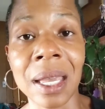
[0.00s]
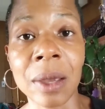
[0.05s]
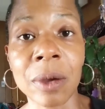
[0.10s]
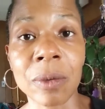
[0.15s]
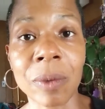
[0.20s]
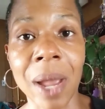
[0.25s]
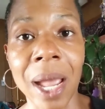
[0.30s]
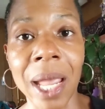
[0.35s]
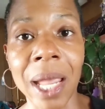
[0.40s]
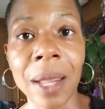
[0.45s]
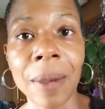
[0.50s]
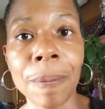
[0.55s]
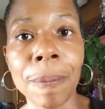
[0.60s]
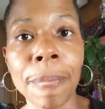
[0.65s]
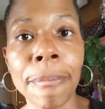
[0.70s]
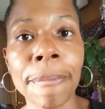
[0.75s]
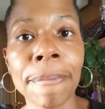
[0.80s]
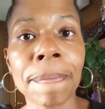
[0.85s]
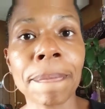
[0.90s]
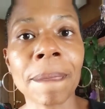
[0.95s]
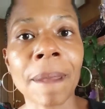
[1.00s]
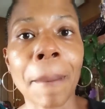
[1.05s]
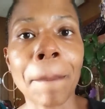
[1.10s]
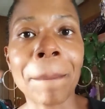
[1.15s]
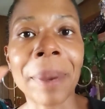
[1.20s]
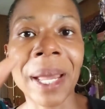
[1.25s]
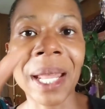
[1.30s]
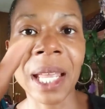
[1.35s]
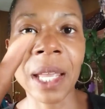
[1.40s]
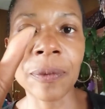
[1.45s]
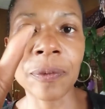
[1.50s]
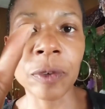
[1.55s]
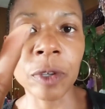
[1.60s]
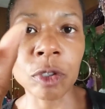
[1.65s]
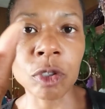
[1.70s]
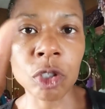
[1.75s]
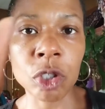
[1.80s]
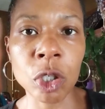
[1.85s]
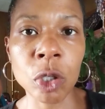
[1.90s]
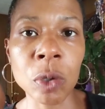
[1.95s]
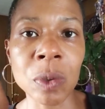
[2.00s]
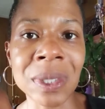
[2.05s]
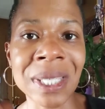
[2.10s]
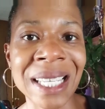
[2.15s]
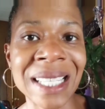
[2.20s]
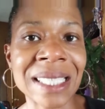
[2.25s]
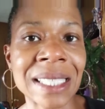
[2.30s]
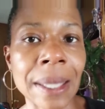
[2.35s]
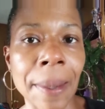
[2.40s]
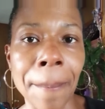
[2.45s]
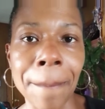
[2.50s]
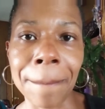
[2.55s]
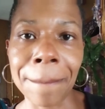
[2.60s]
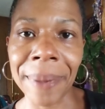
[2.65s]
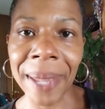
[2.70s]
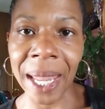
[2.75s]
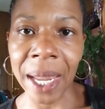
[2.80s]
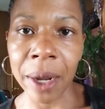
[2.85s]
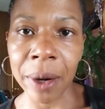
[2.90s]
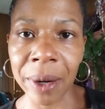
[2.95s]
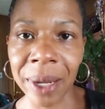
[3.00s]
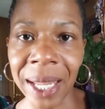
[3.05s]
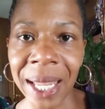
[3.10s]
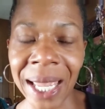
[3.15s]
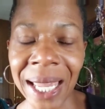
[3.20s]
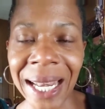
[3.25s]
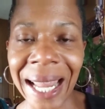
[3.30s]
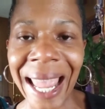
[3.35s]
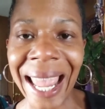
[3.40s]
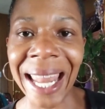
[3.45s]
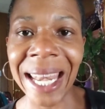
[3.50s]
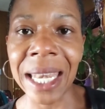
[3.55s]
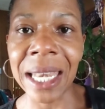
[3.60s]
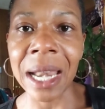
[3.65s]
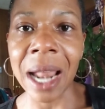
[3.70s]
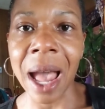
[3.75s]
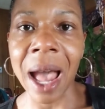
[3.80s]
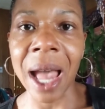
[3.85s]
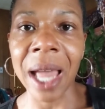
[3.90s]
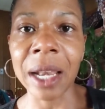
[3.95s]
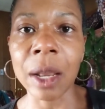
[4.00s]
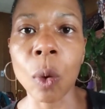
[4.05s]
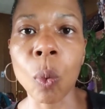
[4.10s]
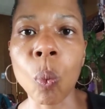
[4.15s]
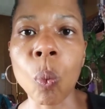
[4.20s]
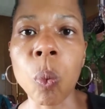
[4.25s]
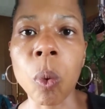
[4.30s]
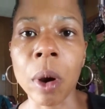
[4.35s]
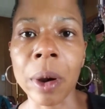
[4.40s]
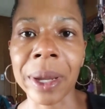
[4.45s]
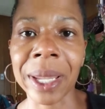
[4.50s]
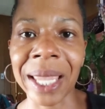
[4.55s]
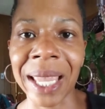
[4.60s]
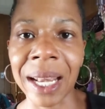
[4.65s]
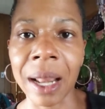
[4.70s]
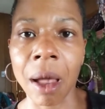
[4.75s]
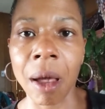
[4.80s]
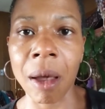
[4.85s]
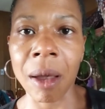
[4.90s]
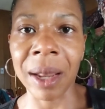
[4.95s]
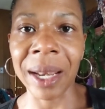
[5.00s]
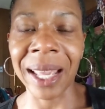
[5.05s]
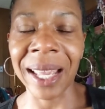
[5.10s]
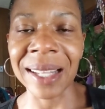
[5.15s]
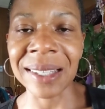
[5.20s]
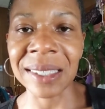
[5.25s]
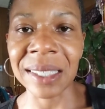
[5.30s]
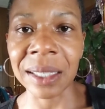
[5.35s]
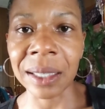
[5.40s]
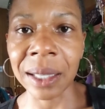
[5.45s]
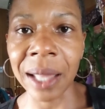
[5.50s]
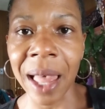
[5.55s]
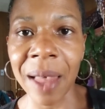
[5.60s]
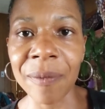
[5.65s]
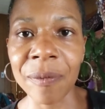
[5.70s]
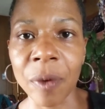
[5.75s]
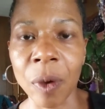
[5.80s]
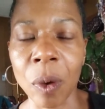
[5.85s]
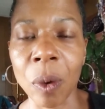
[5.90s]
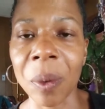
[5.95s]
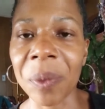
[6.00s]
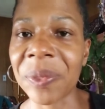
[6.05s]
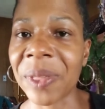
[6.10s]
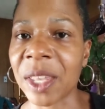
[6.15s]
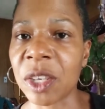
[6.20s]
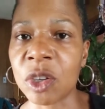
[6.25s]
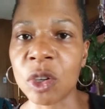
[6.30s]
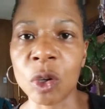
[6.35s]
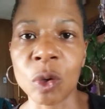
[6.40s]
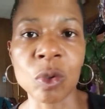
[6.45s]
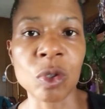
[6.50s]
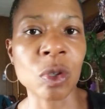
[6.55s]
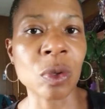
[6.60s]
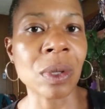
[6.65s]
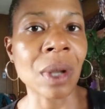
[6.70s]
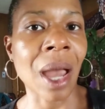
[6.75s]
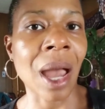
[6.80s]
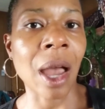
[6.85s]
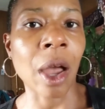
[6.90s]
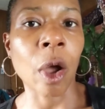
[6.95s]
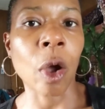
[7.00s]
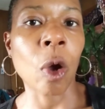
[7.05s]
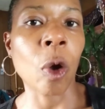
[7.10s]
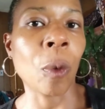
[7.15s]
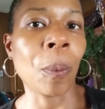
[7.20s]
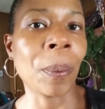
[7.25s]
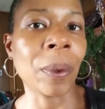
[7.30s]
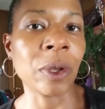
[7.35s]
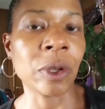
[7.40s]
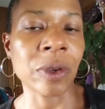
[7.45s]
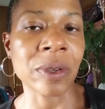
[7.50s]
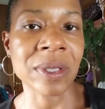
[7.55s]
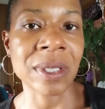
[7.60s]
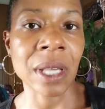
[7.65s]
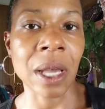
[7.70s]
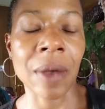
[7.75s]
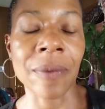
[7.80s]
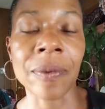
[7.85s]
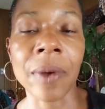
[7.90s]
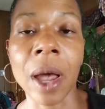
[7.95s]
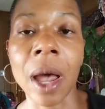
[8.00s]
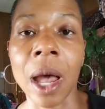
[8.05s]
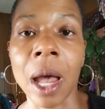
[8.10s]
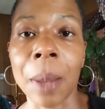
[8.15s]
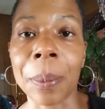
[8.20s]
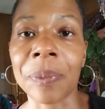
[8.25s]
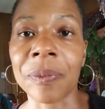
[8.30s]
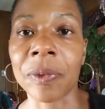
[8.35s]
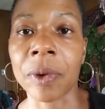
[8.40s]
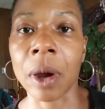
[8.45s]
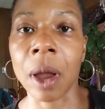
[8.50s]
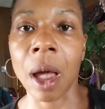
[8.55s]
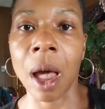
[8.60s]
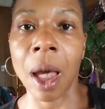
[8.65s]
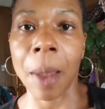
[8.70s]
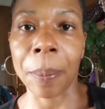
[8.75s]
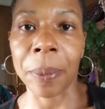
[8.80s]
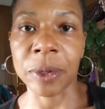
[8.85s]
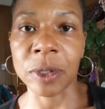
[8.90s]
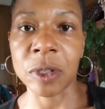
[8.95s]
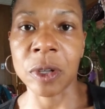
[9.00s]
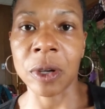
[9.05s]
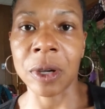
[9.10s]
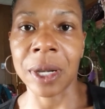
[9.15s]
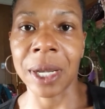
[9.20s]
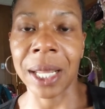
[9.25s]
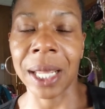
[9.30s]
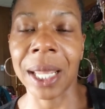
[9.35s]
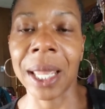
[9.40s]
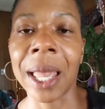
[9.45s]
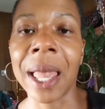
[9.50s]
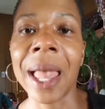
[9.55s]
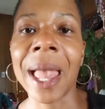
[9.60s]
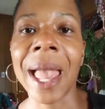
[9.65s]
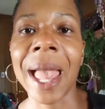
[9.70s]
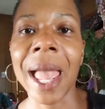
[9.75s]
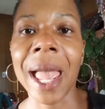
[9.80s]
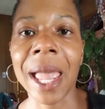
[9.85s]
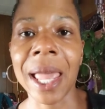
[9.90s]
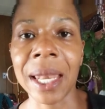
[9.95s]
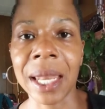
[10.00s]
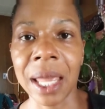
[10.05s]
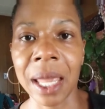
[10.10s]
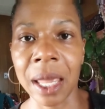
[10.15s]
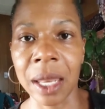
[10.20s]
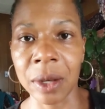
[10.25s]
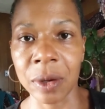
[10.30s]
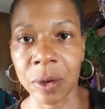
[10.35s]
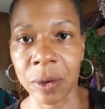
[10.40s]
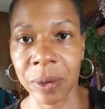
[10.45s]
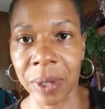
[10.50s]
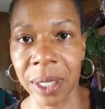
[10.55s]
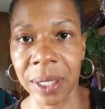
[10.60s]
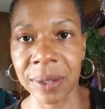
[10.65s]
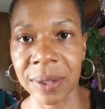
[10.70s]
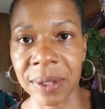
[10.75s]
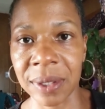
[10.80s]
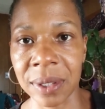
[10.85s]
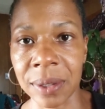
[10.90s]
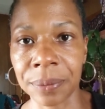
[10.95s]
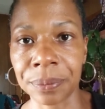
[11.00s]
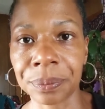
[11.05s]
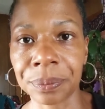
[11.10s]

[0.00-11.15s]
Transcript: right? But if you're choosing to bury it and not work it on its level, then you do not open yourself up for opportunity and increase